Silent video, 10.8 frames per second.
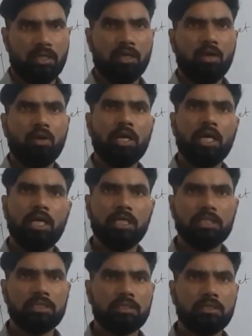Okay, it
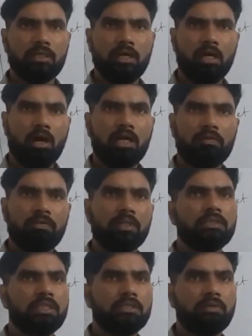is a lot of
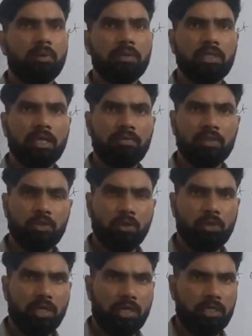concerns will be there with the
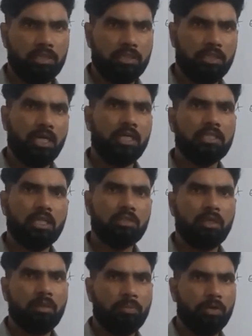nuclear energy. That is also an
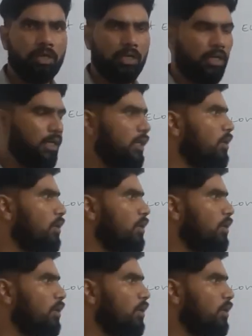important area.